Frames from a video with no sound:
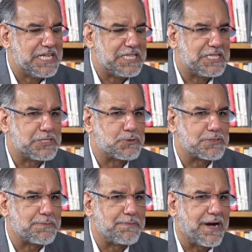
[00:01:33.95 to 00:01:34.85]
This was
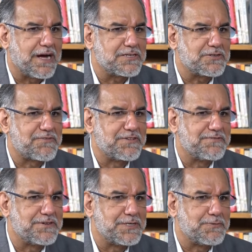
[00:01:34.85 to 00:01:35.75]
a part of the
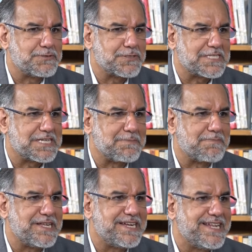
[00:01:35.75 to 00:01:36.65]
world which was
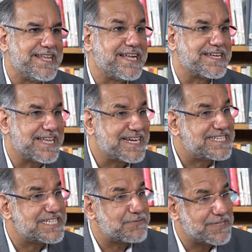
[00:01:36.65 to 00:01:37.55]
completely
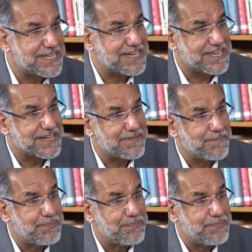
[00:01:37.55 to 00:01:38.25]
connected with India.